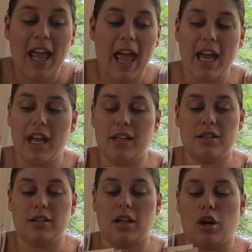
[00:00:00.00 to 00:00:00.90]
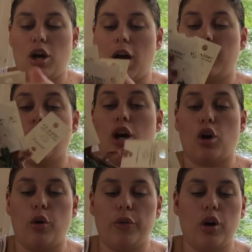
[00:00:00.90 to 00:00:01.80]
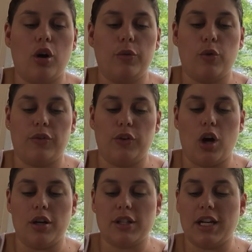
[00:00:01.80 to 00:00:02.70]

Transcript: And I got all the called for floss.